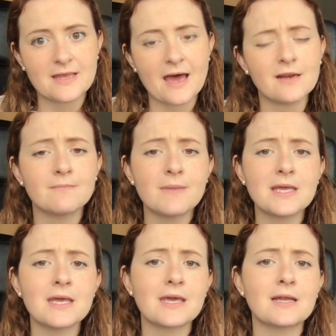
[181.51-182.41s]
that and
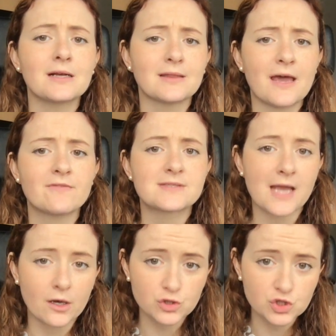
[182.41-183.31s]
making it a
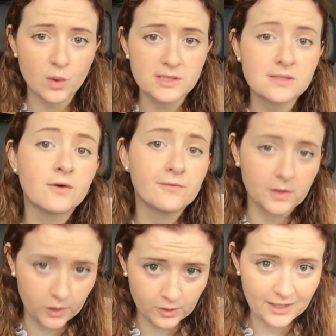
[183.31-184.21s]
lifestyle choice of
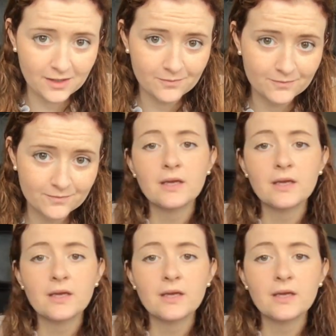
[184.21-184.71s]
learning.